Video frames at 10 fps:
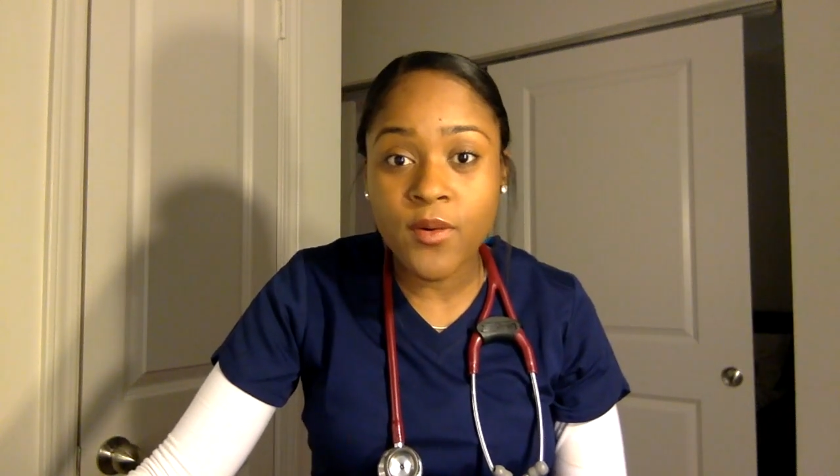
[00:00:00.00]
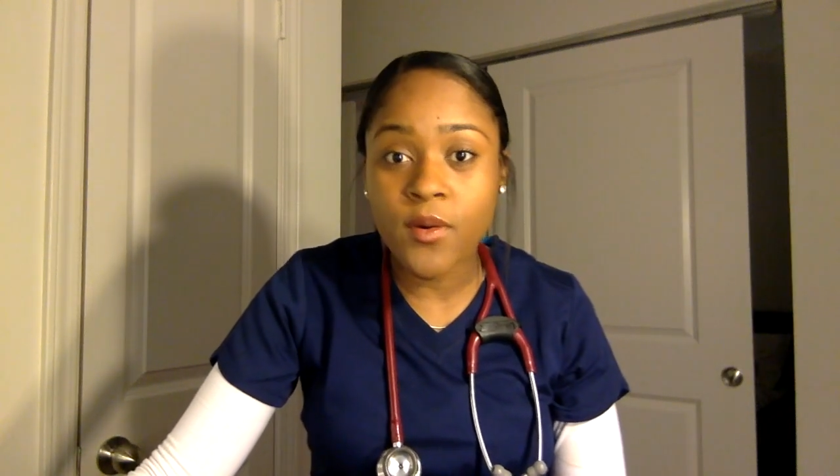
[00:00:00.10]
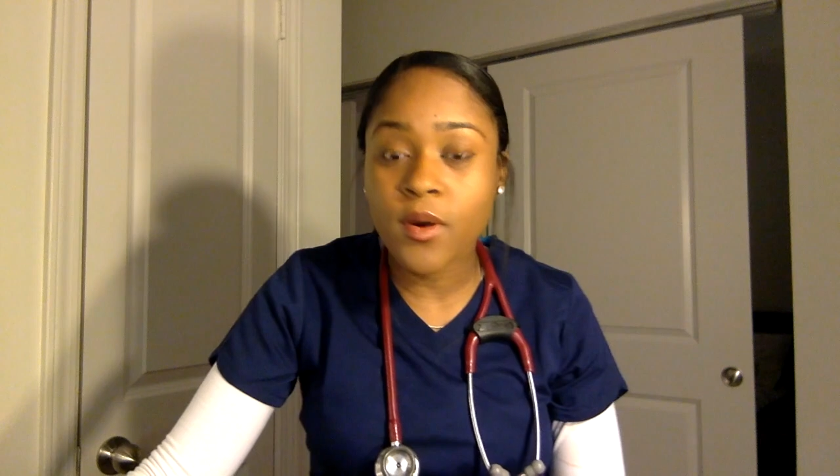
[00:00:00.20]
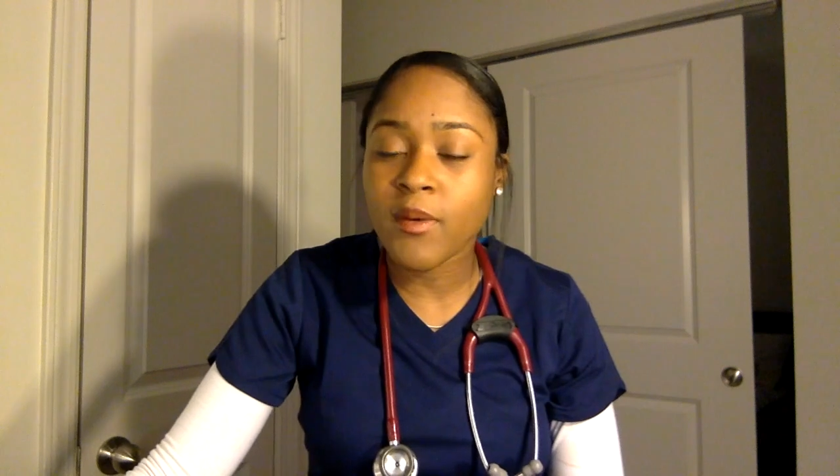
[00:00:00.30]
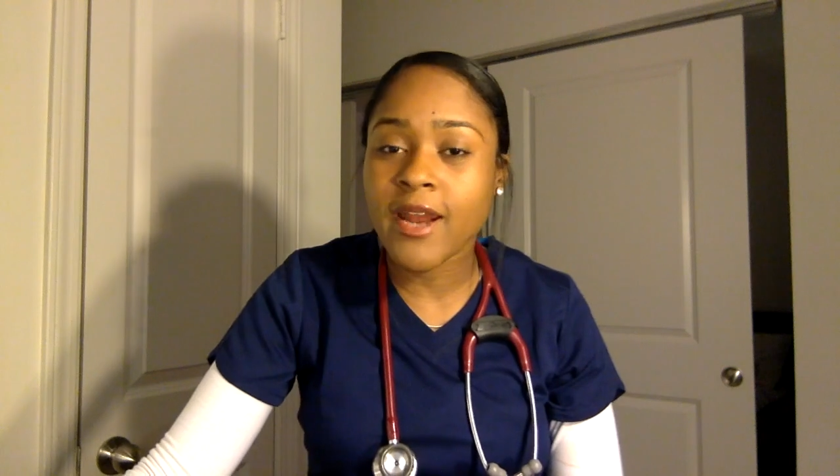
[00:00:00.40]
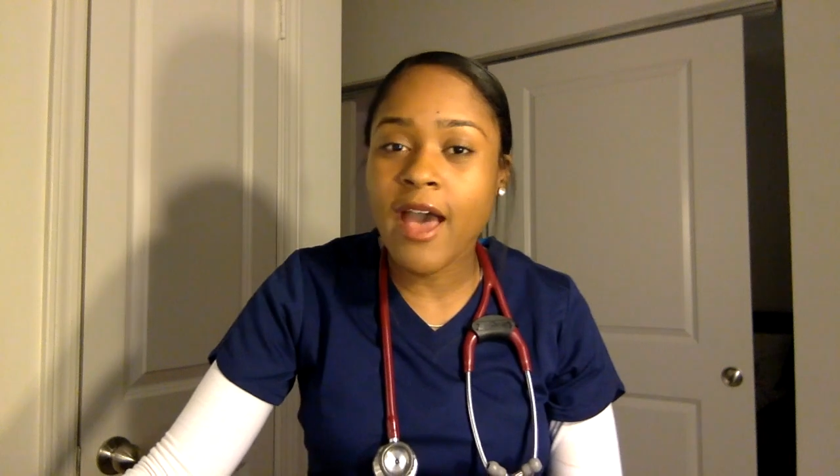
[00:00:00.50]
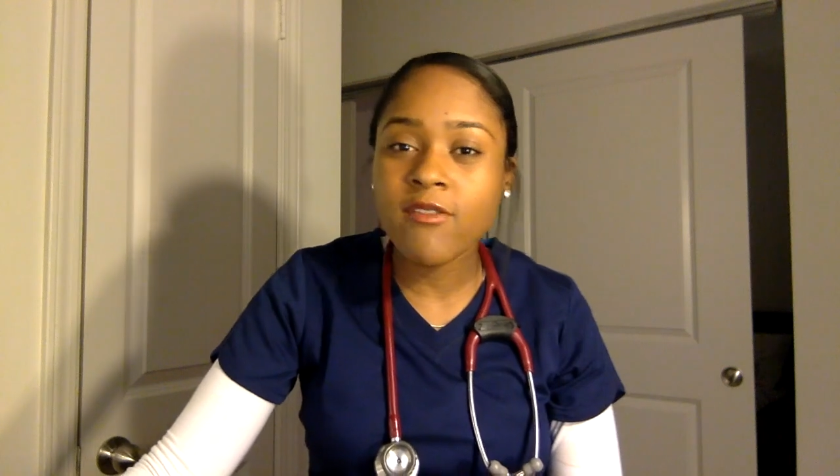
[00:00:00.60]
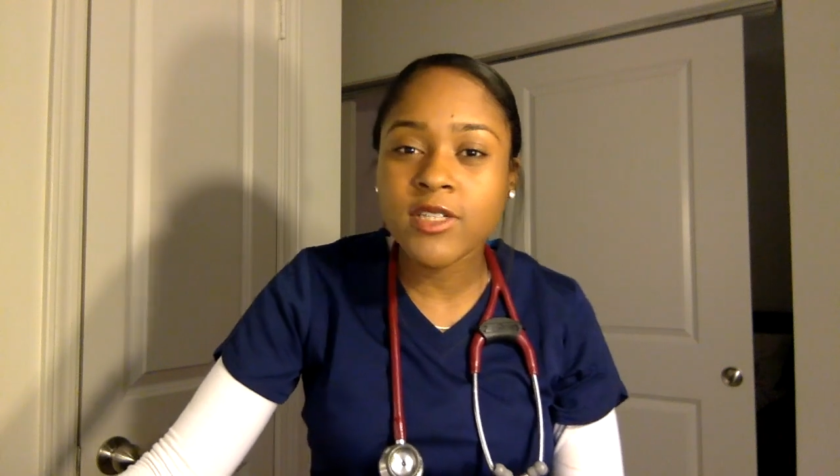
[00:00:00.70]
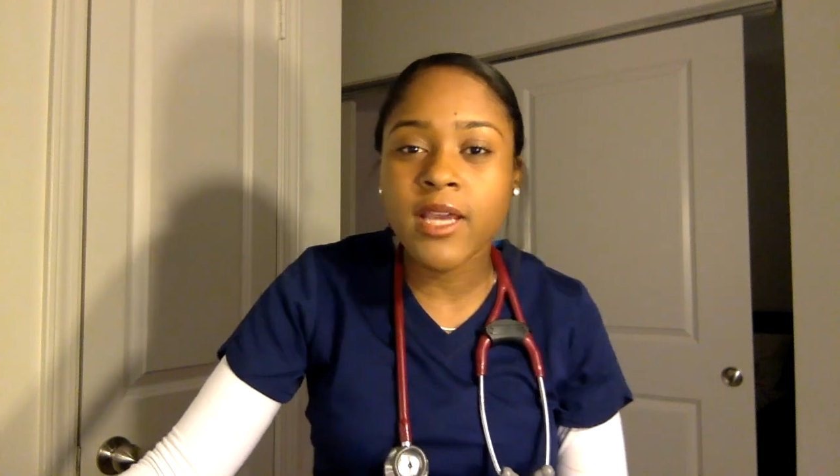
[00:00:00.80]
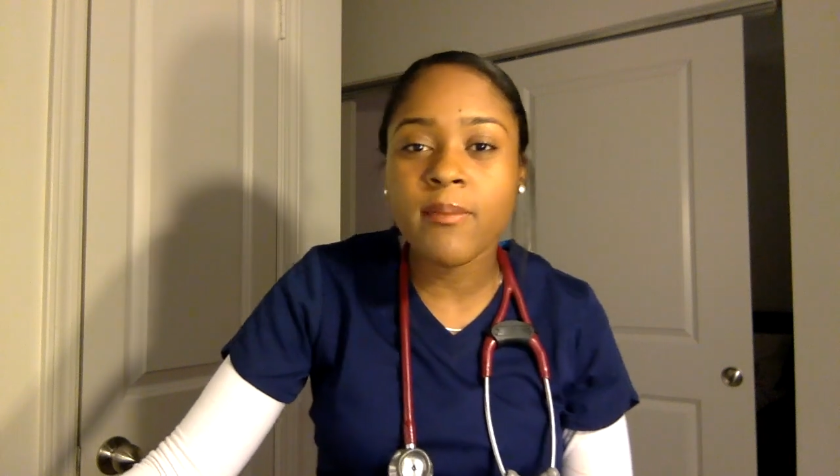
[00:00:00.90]
or
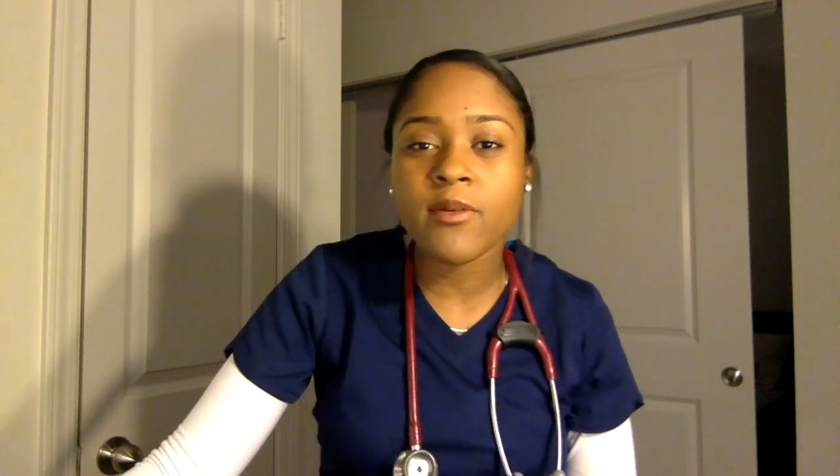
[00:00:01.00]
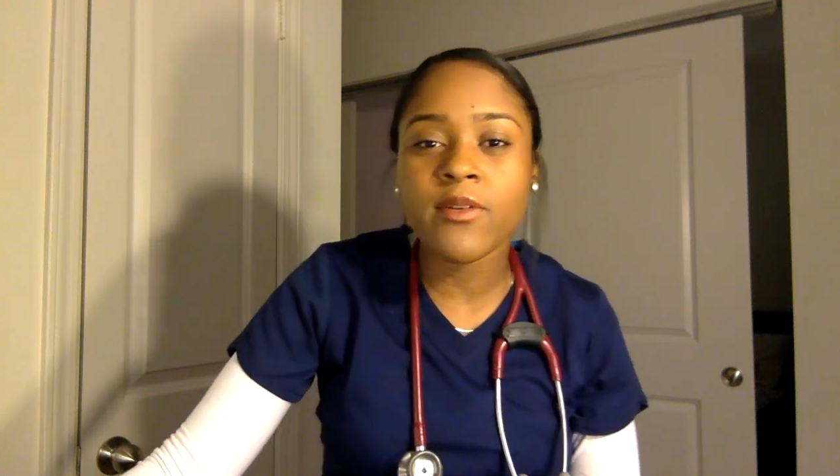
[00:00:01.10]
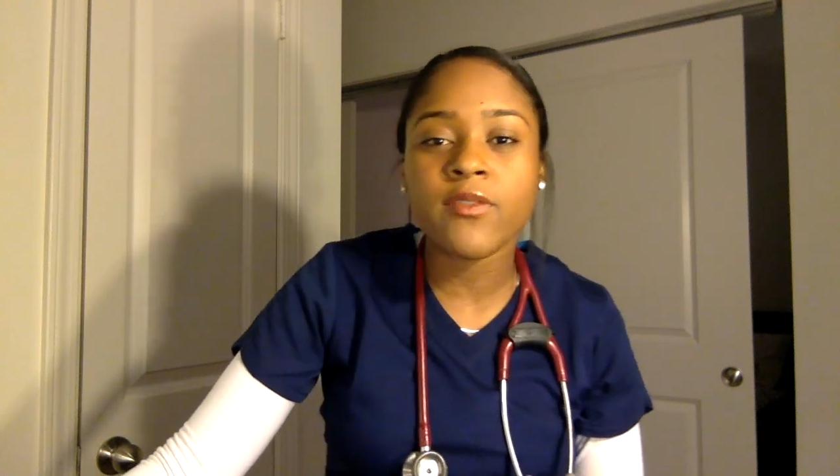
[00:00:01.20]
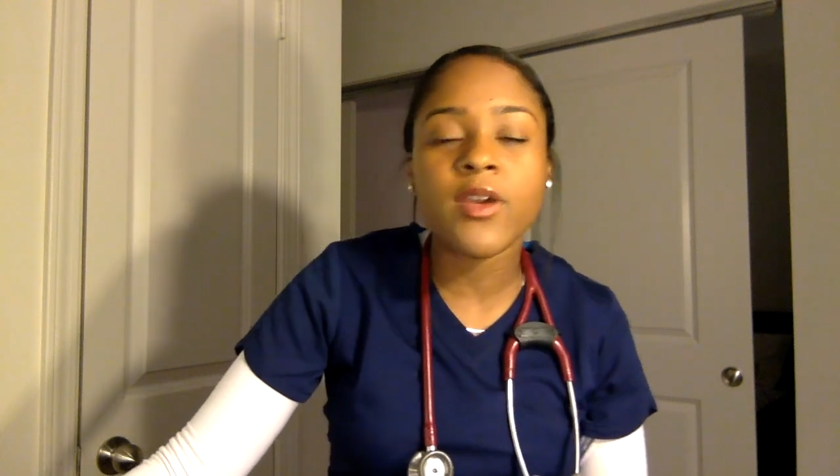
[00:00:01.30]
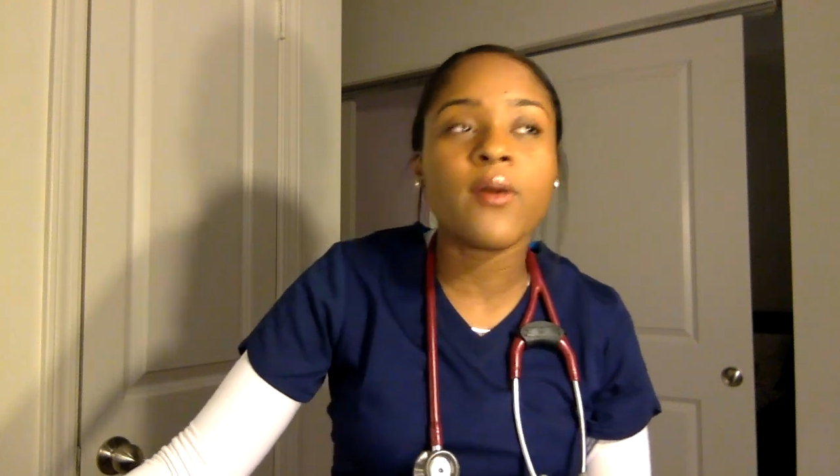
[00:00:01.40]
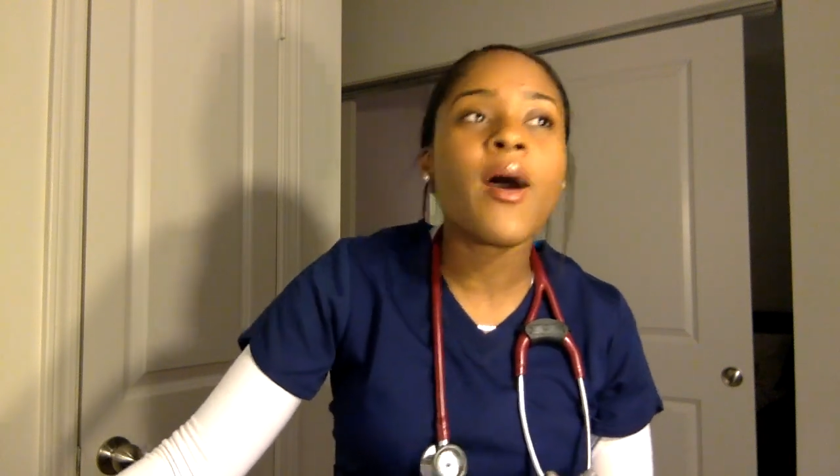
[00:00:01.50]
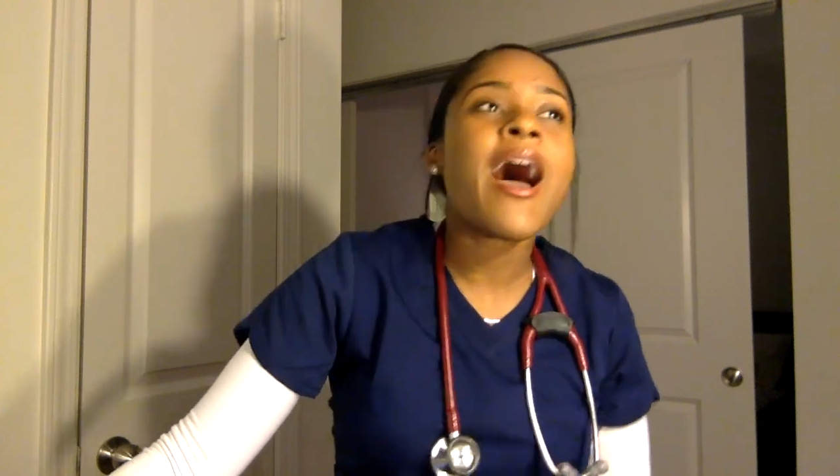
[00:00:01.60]
whatever type of review,